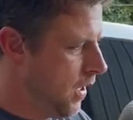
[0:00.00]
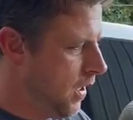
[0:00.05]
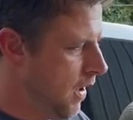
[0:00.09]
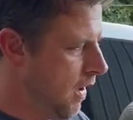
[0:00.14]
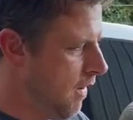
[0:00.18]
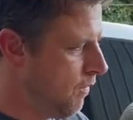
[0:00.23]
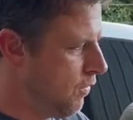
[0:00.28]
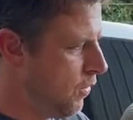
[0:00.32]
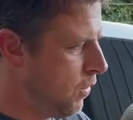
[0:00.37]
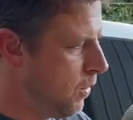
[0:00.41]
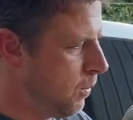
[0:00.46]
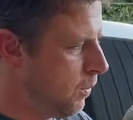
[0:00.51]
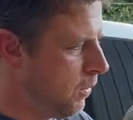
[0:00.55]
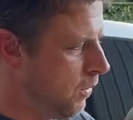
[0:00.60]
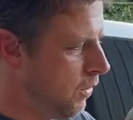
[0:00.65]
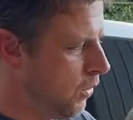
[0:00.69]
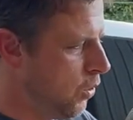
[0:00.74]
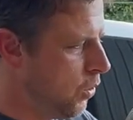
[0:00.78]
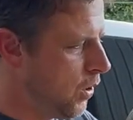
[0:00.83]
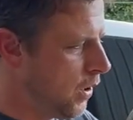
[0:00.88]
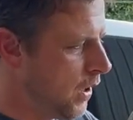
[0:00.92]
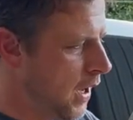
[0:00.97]
if you
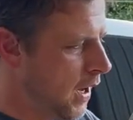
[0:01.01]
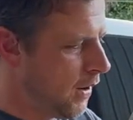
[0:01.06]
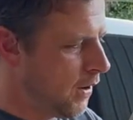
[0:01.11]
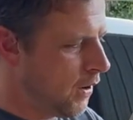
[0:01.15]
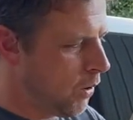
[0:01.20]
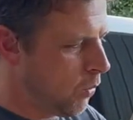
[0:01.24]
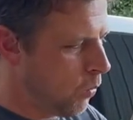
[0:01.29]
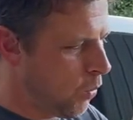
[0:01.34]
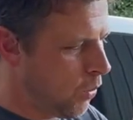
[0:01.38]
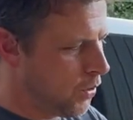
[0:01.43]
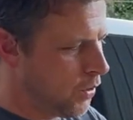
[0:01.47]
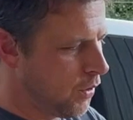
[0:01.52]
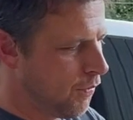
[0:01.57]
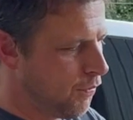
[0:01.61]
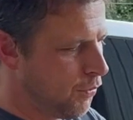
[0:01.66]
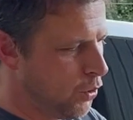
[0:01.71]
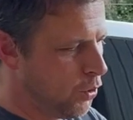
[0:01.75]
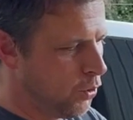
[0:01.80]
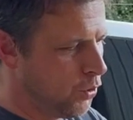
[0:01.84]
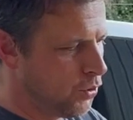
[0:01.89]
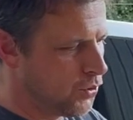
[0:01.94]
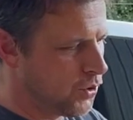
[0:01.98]
do it down here where your
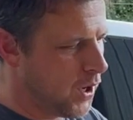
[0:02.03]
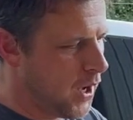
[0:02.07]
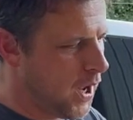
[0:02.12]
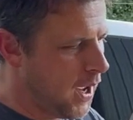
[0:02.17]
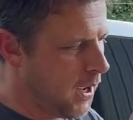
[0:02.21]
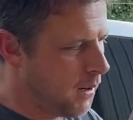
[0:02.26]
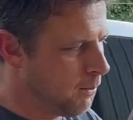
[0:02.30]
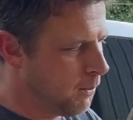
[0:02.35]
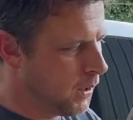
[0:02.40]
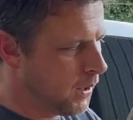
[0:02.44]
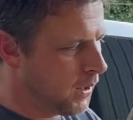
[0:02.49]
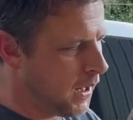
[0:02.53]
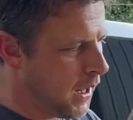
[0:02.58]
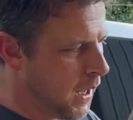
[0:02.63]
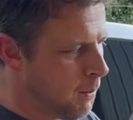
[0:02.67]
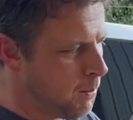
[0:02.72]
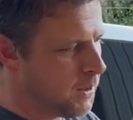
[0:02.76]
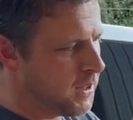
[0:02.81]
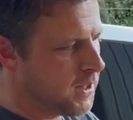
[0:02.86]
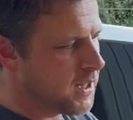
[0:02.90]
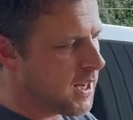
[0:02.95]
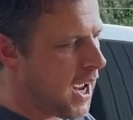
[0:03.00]
fuel's at. But keep
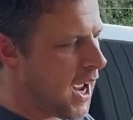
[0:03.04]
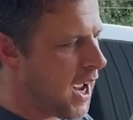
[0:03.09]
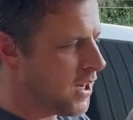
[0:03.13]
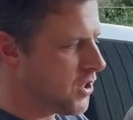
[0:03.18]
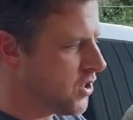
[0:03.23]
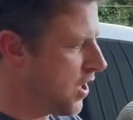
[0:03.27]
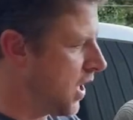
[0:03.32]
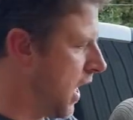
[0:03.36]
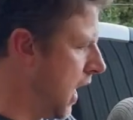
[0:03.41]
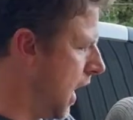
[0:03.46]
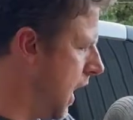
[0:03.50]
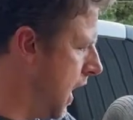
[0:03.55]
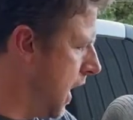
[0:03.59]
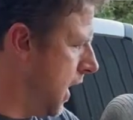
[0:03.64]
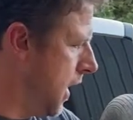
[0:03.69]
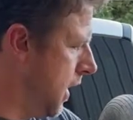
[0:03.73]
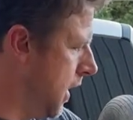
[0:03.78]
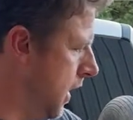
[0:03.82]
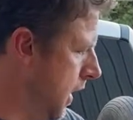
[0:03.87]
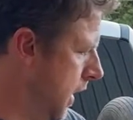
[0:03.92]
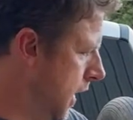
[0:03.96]
it as high as you can.